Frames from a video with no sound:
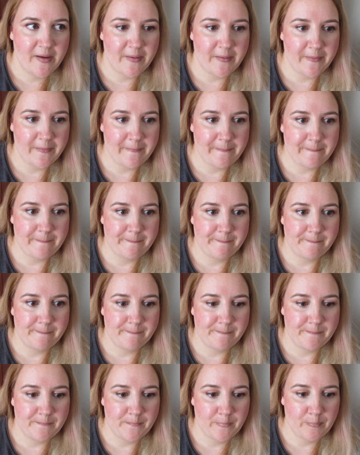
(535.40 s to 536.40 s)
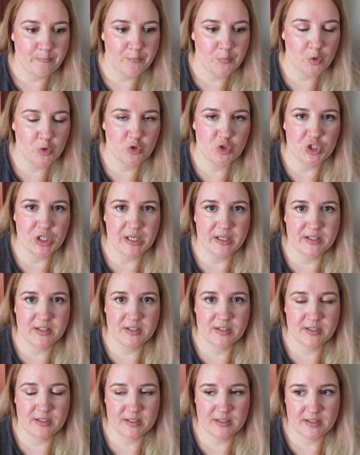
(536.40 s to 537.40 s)
um,
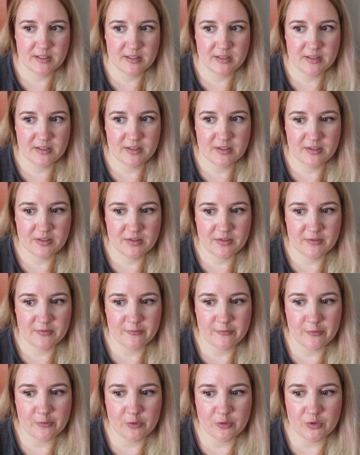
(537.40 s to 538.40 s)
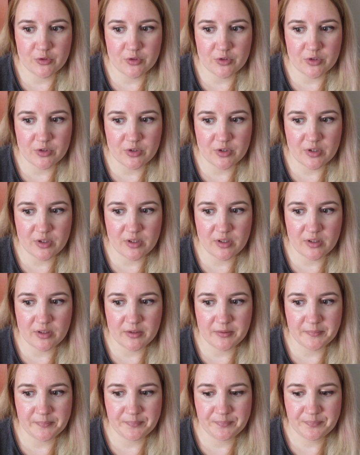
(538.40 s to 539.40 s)
projects for
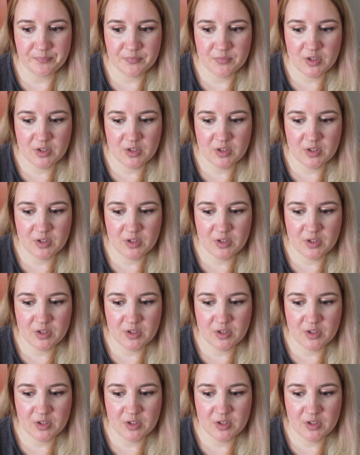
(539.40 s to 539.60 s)
um,